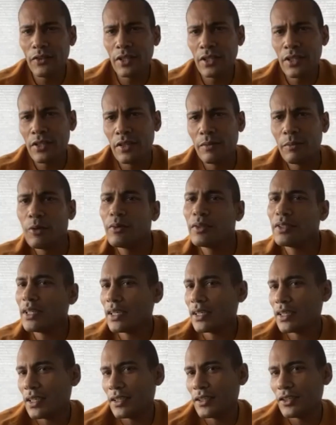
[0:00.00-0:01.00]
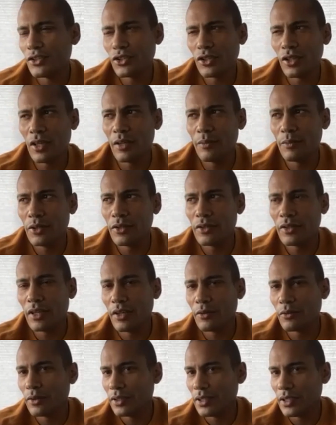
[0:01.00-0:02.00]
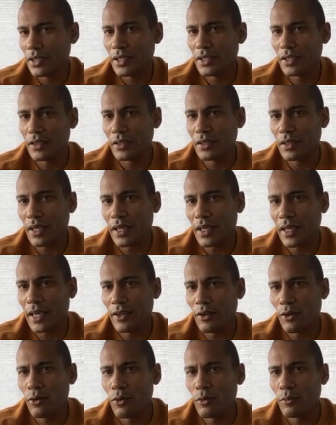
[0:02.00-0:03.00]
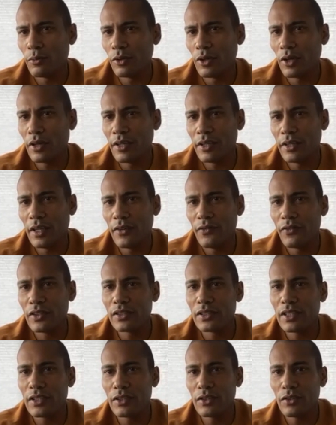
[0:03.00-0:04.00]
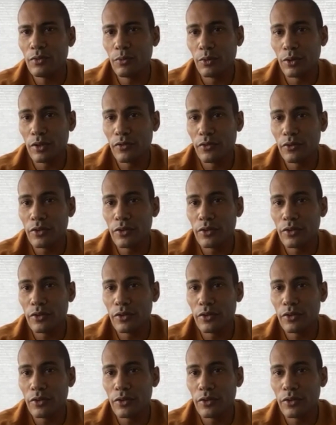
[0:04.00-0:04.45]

here, but with that kind of job, you're not really at home long enough. It's like you work for